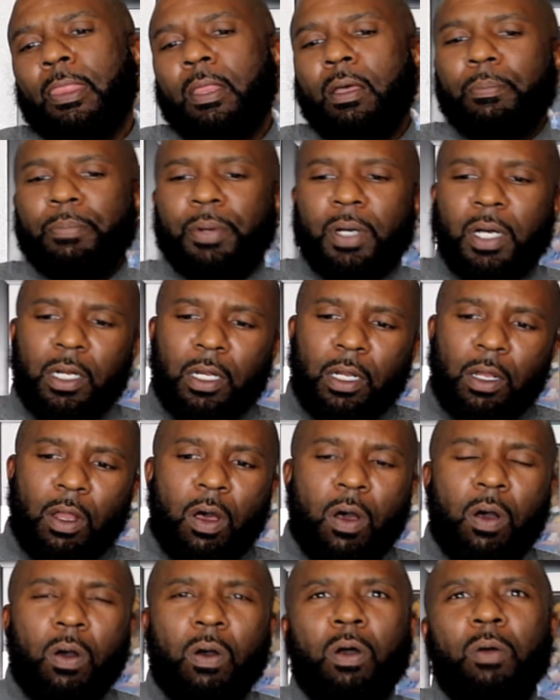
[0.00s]
Above the
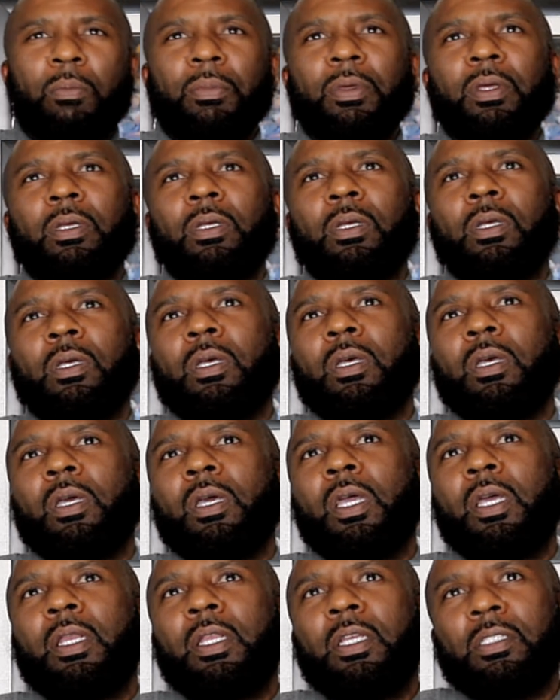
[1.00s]
Law, homie.
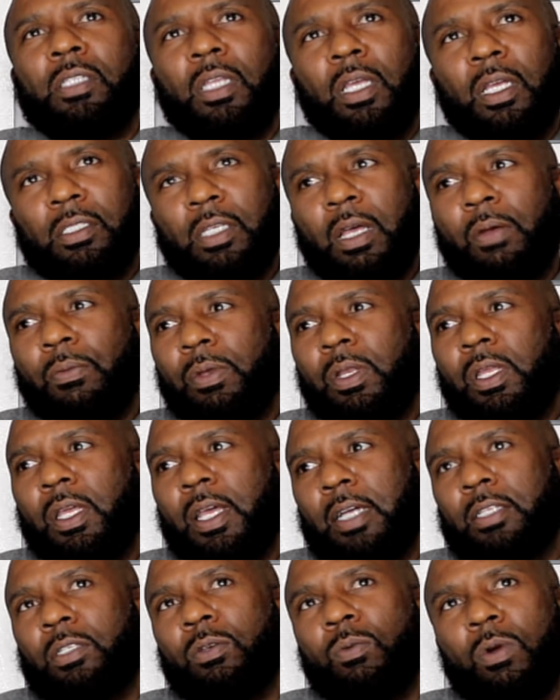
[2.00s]
And these niggas I really
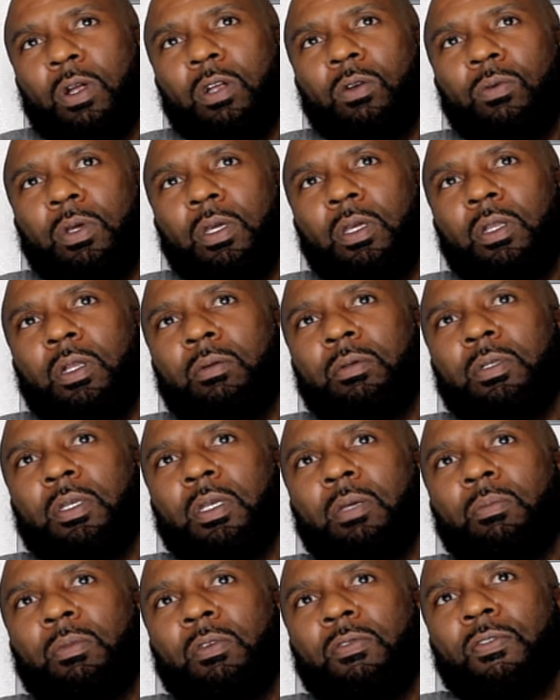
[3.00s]
got to work with, you know what I'm
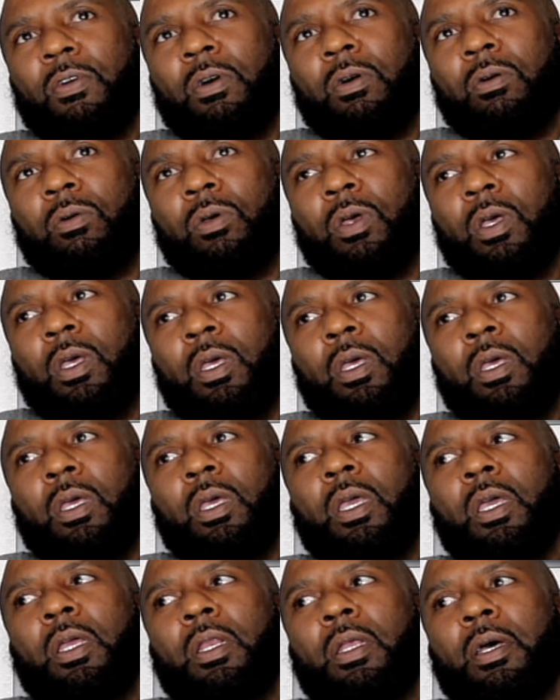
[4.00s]
saying, before.
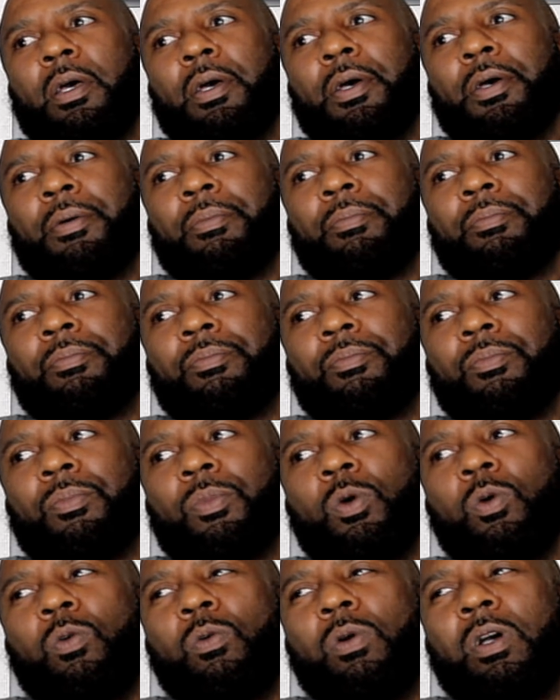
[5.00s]
And
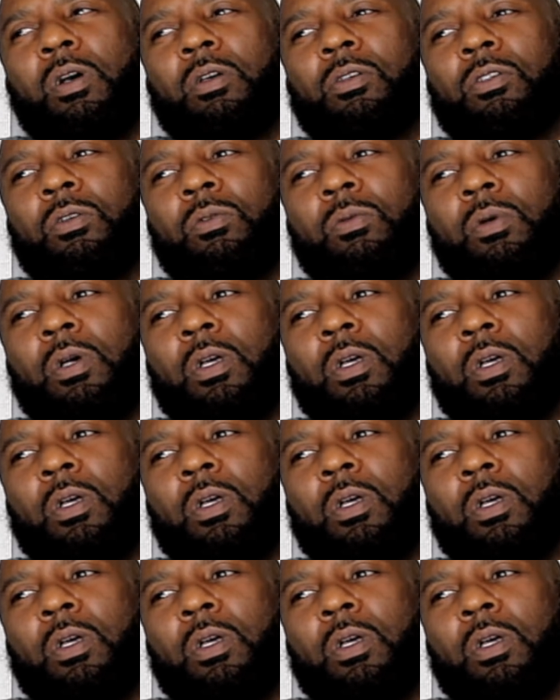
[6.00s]
who else?